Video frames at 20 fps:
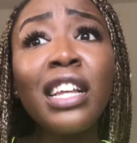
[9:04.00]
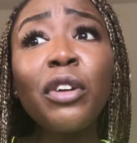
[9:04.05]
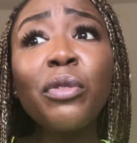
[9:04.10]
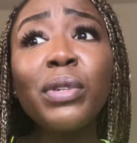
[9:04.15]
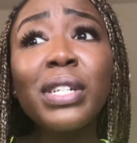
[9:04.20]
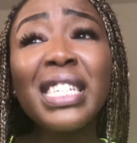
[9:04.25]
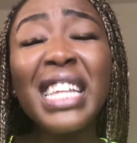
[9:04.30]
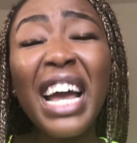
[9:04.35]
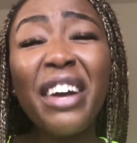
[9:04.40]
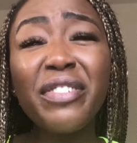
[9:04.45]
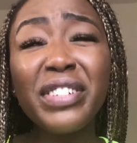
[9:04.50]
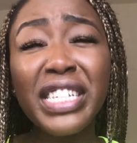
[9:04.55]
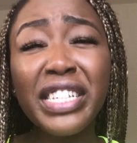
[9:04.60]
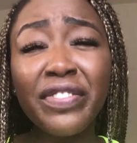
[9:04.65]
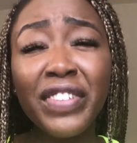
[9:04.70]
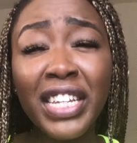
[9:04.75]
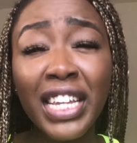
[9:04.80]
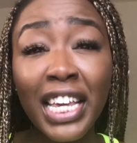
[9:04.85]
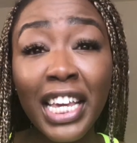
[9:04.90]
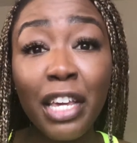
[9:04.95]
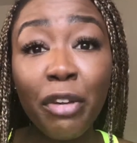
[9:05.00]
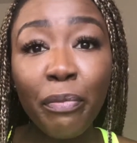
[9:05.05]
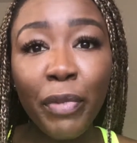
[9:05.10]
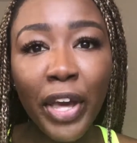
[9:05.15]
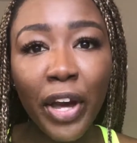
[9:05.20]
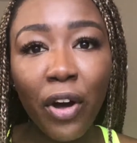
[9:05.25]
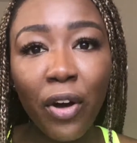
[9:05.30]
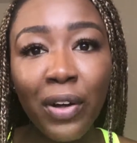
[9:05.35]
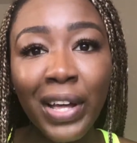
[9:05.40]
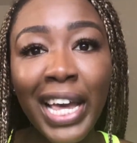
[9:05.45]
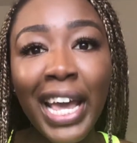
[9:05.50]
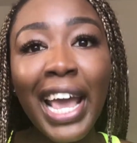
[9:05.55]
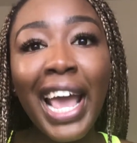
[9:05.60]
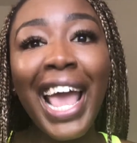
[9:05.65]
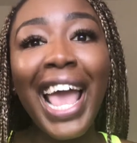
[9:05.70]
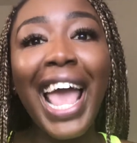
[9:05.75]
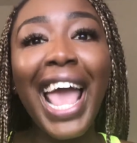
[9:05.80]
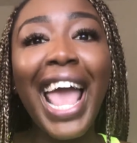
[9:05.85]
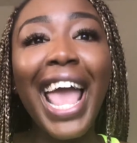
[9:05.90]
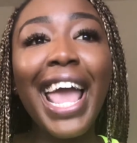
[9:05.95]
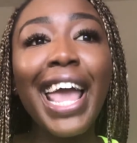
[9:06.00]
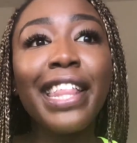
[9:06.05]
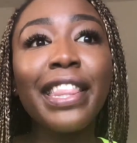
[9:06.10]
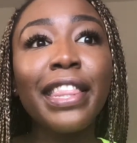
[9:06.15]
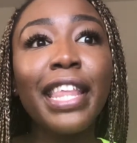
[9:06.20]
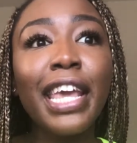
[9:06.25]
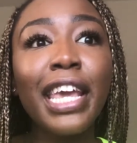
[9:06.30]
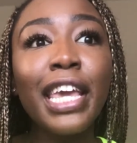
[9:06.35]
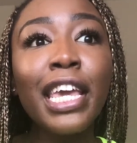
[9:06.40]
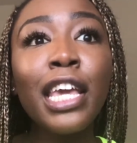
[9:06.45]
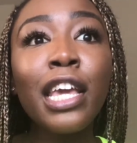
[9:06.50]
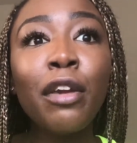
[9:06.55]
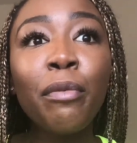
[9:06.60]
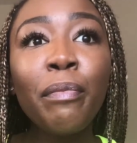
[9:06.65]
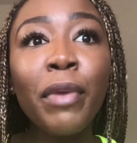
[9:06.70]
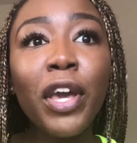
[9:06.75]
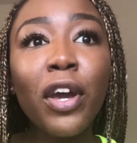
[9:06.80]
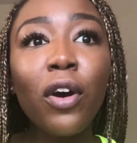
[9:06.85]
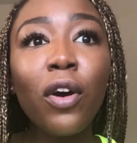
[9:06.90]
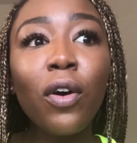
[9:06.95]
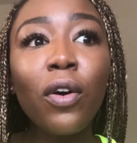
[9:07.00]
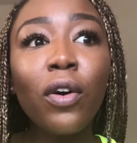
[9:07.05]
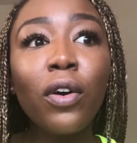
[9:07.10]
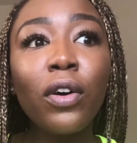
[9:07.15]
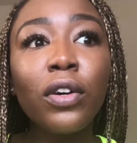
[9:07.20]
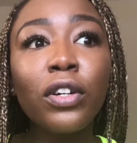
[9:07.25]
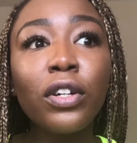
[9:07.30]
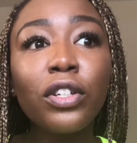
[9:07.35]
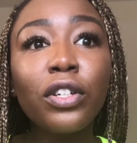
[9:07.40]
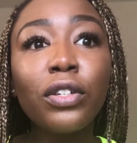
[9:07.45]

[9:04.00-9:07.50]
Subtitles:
I received an email, and the email